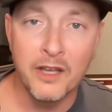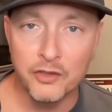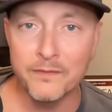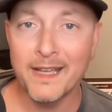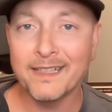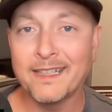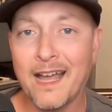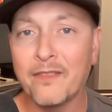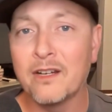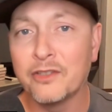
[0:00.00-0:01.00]
you've got to get
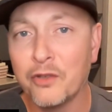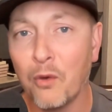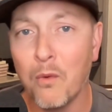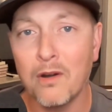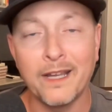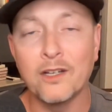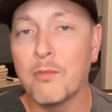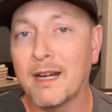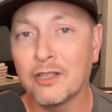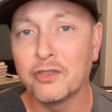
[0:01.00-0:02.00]
out there and do the work ain't
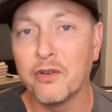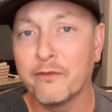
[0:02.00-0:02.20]
nobody going to do it